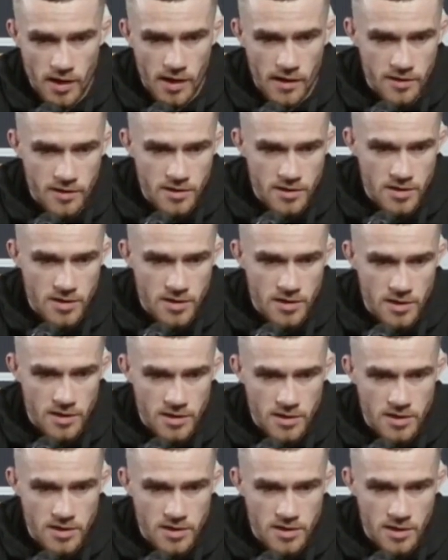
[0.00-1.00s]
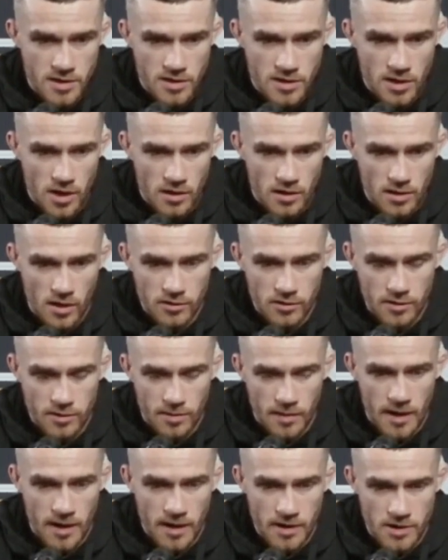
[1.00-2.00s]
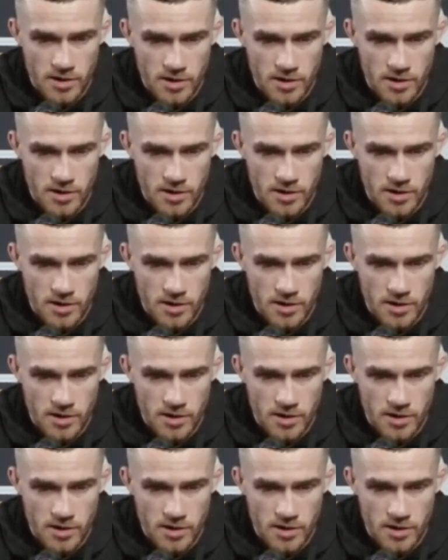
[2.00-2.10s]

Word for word: is is is all going to plan.